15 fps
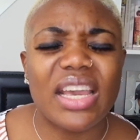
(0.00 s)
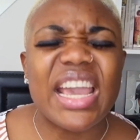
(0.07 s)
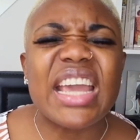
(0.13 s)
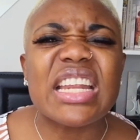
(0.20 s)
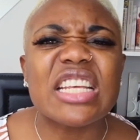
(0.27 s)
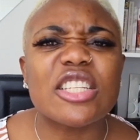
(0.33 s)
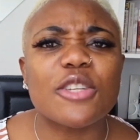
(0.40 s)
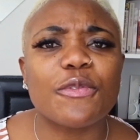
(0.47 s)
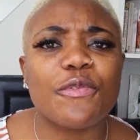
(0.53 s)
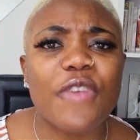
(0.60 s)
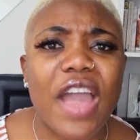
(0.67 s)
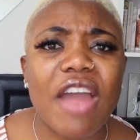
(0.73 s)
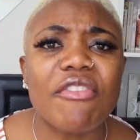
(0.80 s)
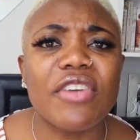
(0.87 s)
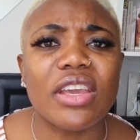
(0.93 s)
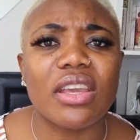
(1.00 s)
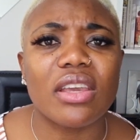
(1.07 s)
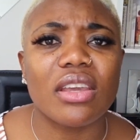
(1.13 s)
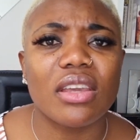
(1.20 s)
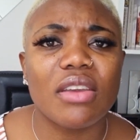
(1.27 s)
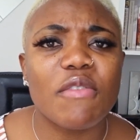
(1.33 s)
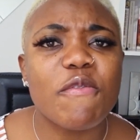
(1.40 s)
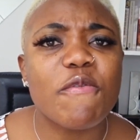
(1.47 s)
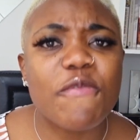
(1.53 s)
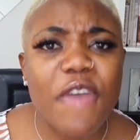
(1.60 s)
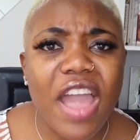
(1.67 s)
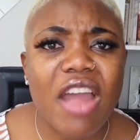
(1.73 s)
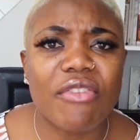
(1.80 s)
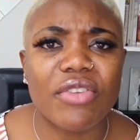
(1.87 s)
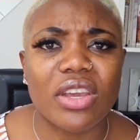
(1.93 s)
it is very,
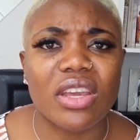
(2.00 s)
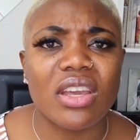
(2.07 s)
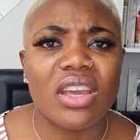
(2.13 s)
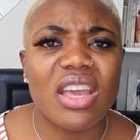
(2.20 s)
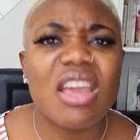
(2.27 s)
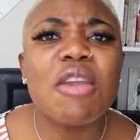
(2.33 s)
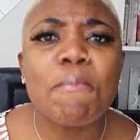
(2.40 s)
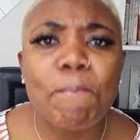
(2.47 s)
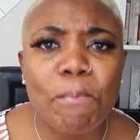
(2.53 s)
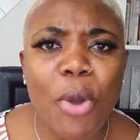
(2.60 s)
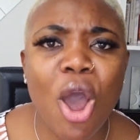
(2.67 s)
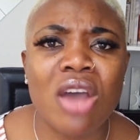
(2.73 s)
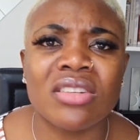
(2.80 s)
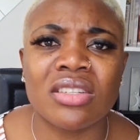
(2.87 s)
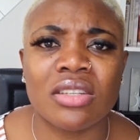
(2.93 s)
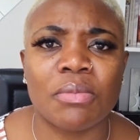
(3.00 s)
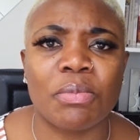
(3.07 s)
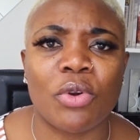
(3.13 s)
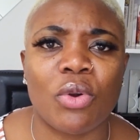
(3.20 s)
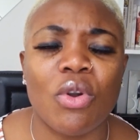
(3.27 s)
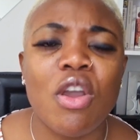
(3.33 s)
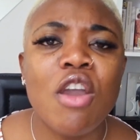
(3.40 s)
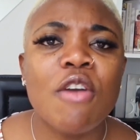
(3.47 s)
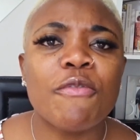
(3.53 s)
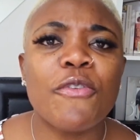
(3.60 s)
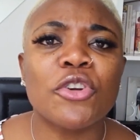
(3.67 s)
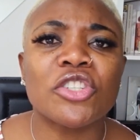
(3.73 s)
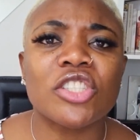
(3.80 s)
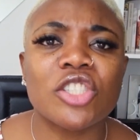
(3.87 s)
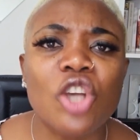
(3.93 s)
very impossible
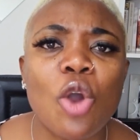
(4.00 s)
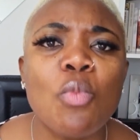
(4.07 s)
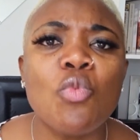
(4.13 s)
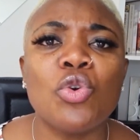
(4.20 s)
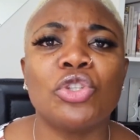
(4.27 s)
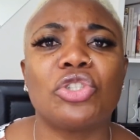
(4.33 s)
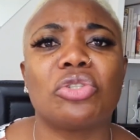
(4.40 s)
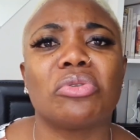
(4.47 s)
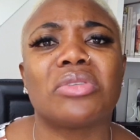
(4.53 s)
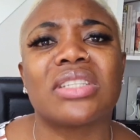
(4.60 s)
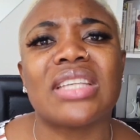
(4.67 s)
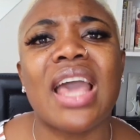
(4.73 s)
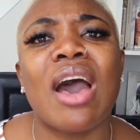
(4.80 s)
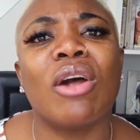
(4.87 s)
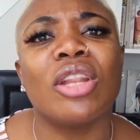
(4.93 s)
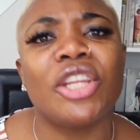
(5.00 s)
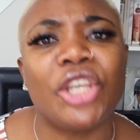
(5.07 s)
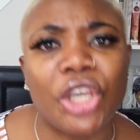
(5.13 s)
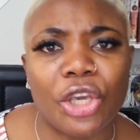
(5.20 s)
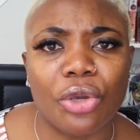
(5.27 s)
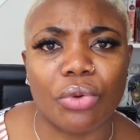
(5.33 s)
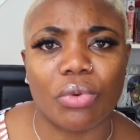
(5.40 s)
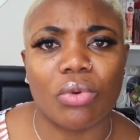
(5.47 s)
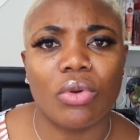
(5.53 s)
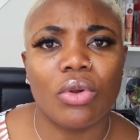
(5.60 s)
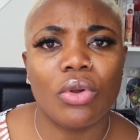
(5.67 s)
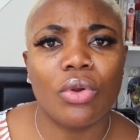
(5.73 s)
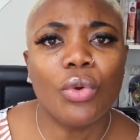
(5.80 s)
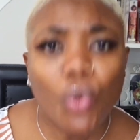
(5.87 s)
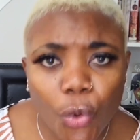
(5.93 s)
for someone to tell you
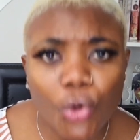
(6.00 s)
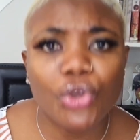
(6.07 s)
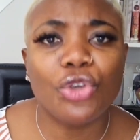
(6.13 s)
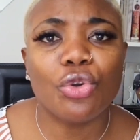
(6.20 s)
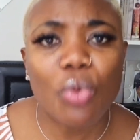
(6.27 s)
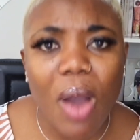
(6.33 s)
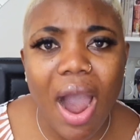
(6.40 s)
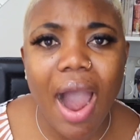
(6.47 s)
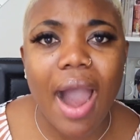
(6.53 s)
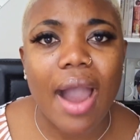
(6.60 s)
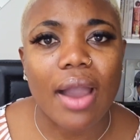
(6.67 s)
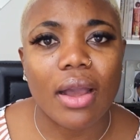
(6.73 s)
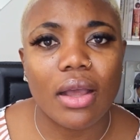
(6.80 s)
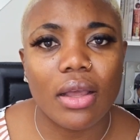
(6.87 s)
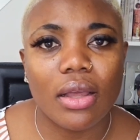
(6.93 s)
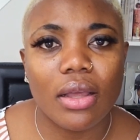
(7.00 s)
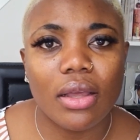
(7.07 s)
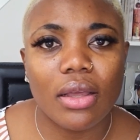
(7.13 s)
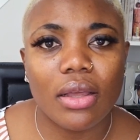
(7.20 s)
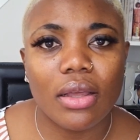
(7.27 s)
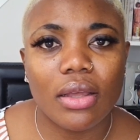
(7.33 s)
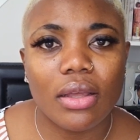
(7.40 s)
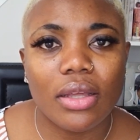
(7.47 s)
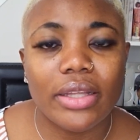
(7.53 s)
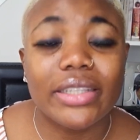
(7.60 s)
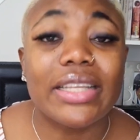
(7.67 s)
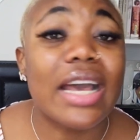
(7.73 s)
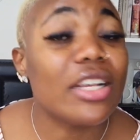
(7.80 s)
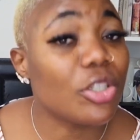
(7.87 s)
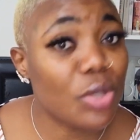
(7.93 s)
who you are.
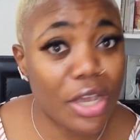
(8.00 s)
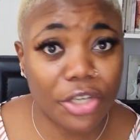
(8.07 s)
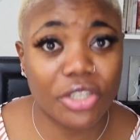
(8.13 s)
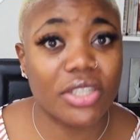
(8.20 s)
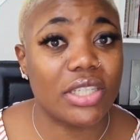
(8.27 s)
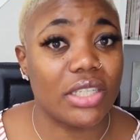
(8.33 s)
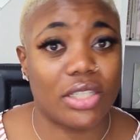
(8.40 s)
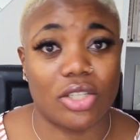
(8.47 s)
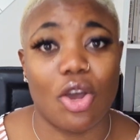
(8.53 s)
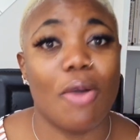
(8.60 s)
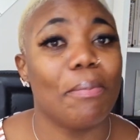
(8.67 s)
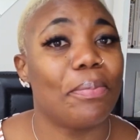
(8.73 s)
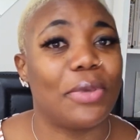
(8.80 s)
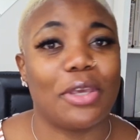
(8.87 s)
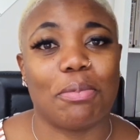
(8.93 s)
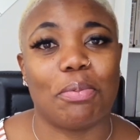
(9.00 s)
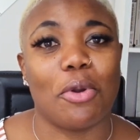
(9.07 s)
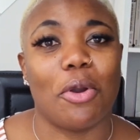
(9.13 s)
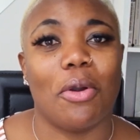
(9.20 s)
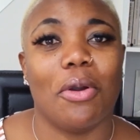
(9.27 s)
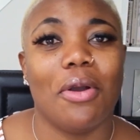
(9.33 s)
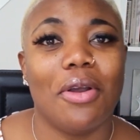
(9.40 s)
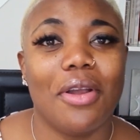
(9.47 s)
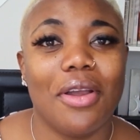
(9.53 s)
That's why you see some people,